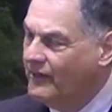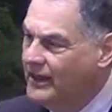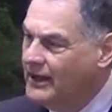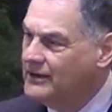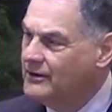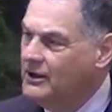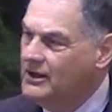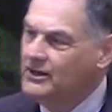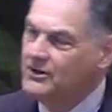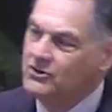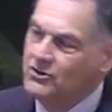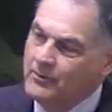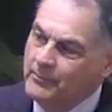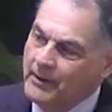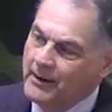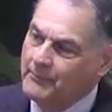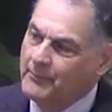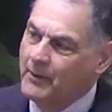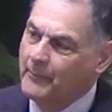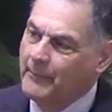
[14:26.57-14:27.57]
That you
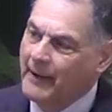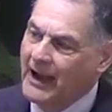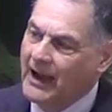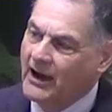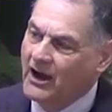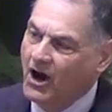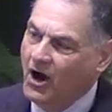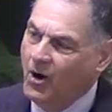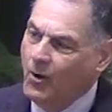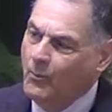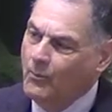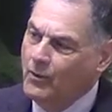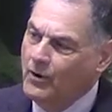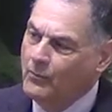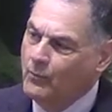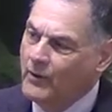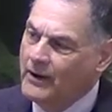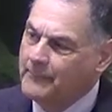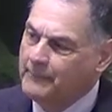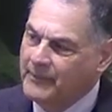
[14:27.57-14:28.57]
remember back home
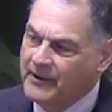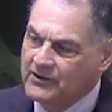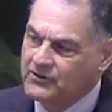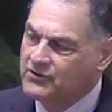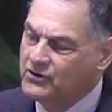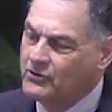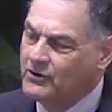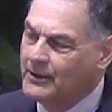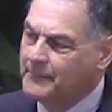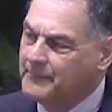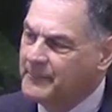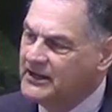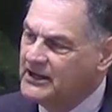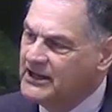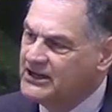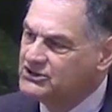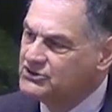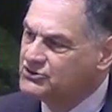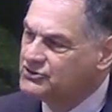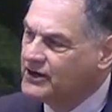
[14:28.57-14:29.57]
when we picked you up in
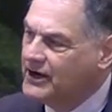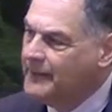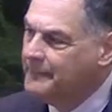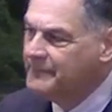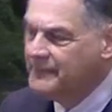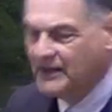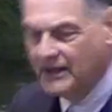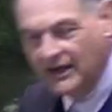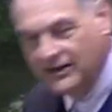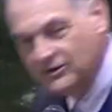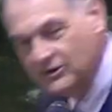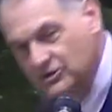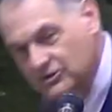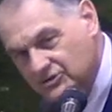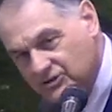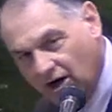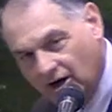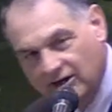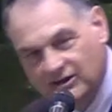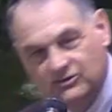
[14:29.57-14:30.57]
Lystra and you
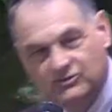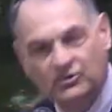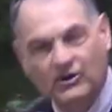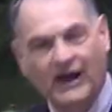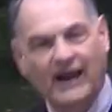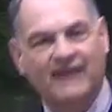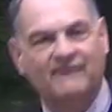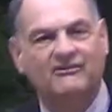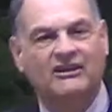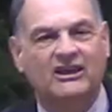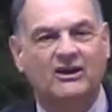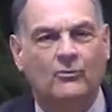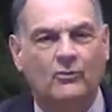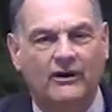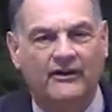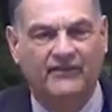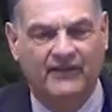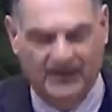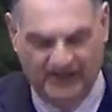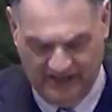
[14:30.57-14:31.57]
started traveling
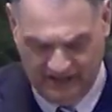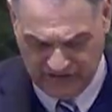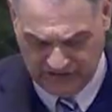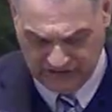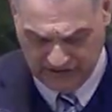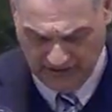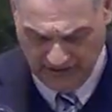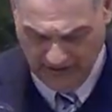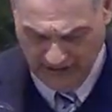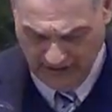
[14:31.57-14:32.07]
with us.